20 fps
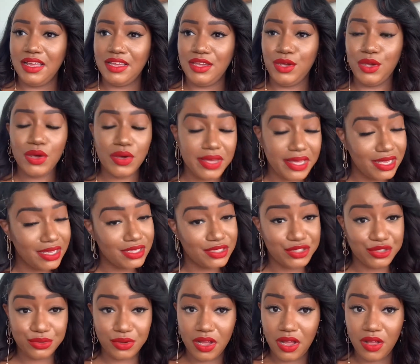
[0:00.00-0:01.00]
you're in
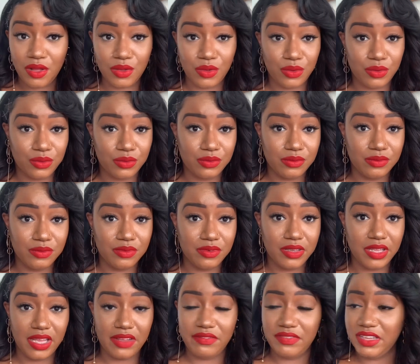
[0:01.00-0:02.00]
control.
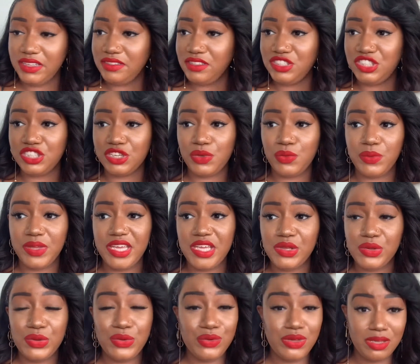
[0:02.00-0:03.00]
If this is your
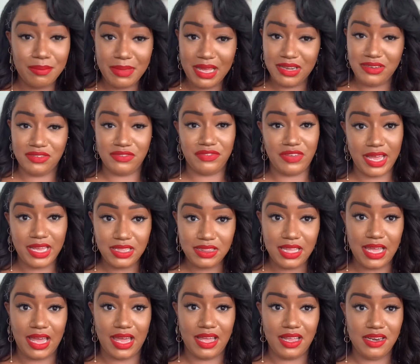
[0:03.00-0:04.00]
will, who am I to fight
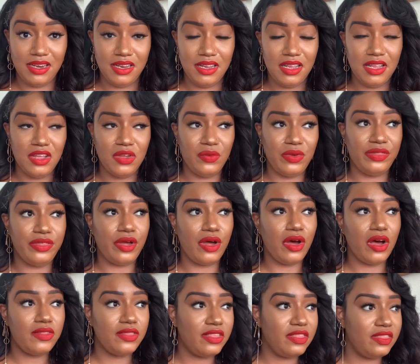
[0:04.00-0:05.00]
that? With
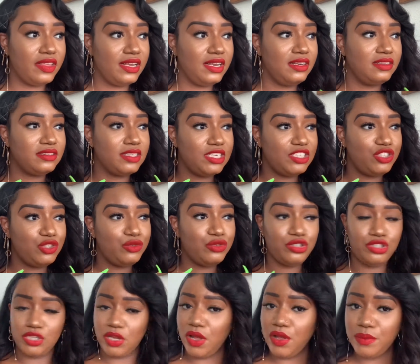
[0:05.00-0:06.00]
all the things that you've
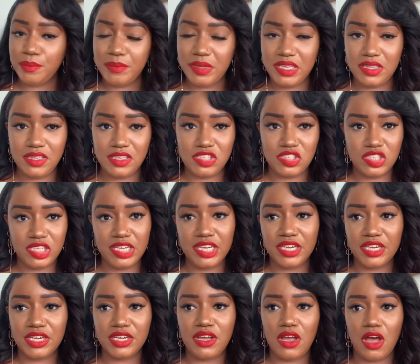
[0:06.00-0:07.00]
shown me this
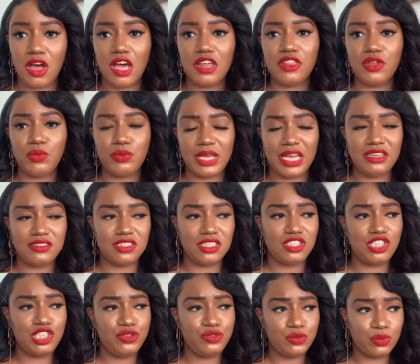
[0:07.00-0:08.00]
year, all the ways
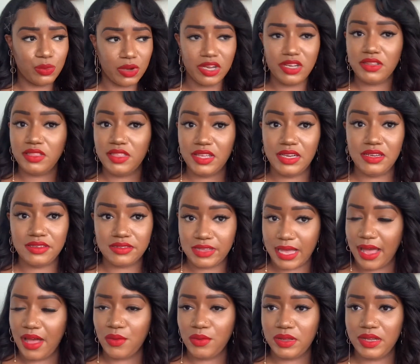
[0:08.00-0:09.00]
that you've worked things
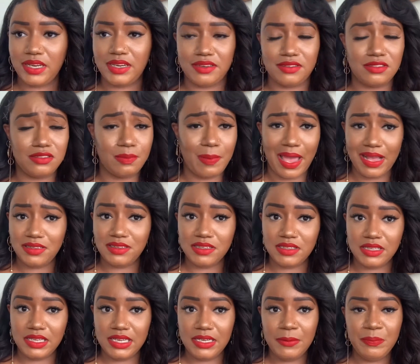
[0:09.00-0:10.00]
out
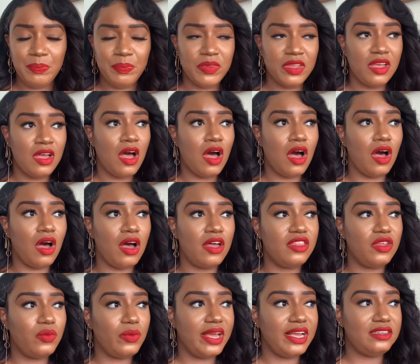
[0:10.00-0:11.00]
unexpectedly,
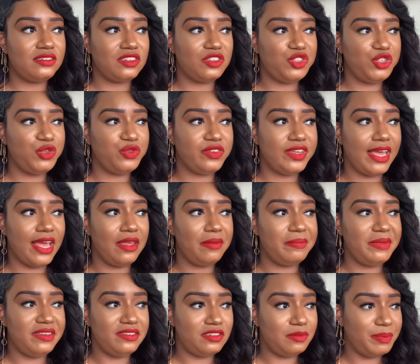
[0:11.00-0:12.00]
all the ways that you've
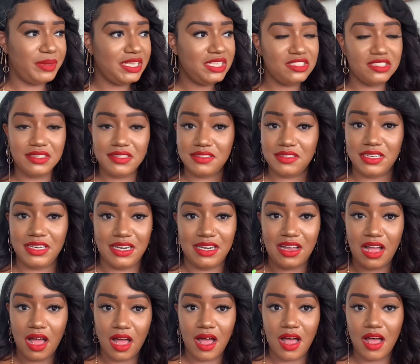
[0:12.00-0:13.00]
kept me speechless and
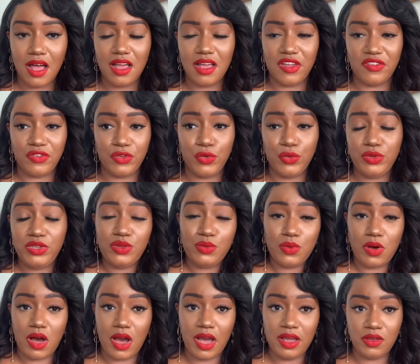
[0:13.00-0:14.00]
in awe of who
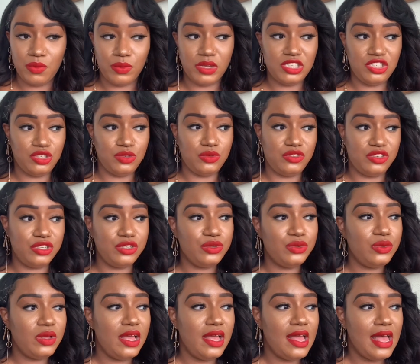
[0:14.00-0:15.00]
you are and what you
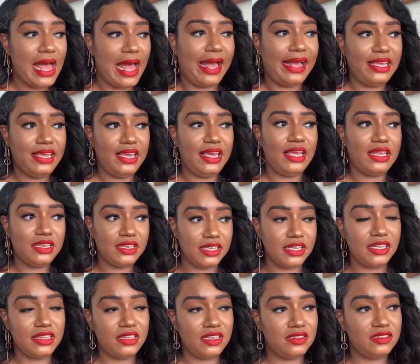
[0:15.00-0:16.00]
do, I can't
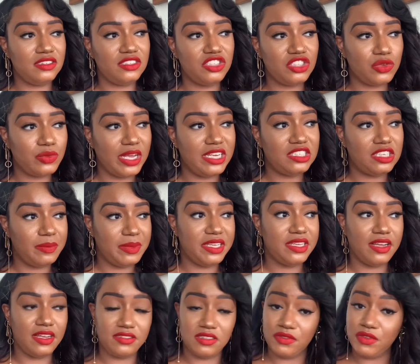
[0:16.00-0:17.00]
look at this situation
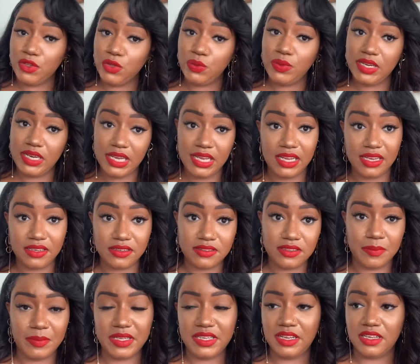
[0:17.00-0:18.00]
because of who it is
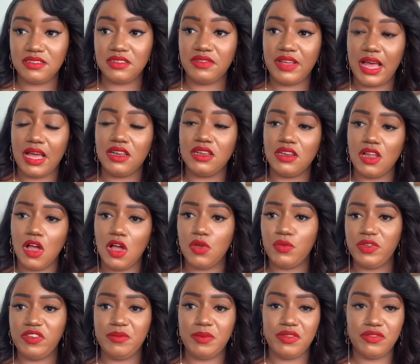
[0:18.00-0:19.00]
and because of how long
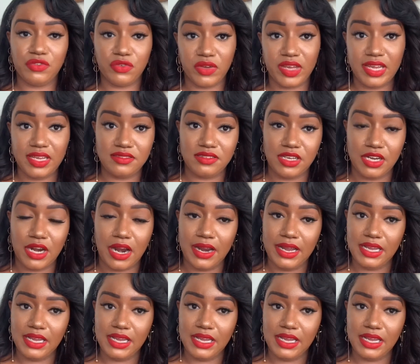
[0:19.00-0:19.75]
we've been friends and our